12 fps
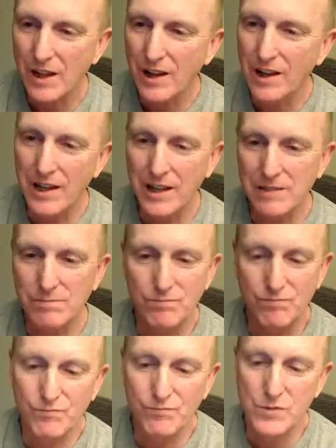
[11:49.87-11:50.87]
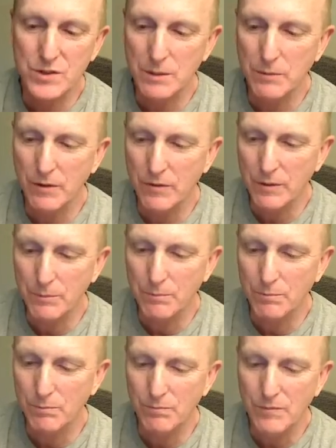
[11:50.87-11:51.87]
and some of
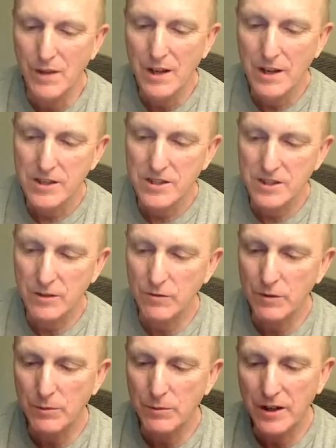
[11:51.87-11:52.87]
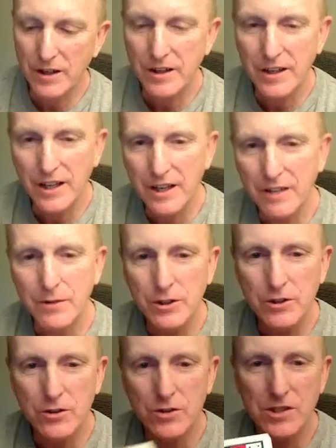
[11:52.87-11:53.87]
them I have
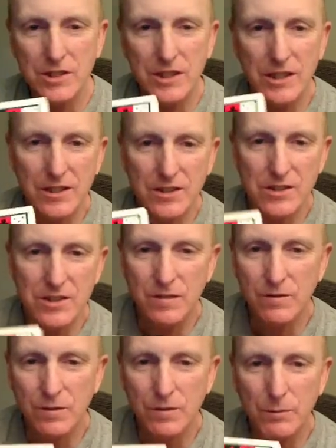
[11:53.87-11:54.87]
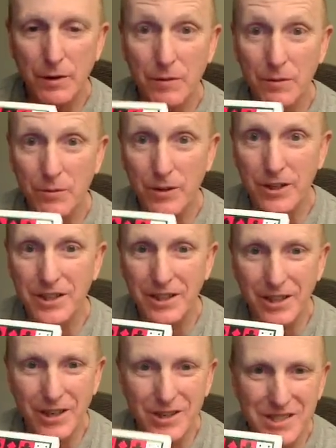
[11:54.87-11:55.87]
used, and some of them I'm afraid
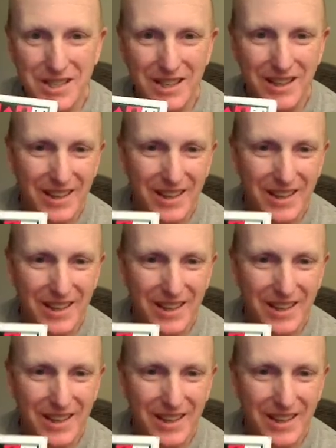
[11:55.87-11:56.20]
to use.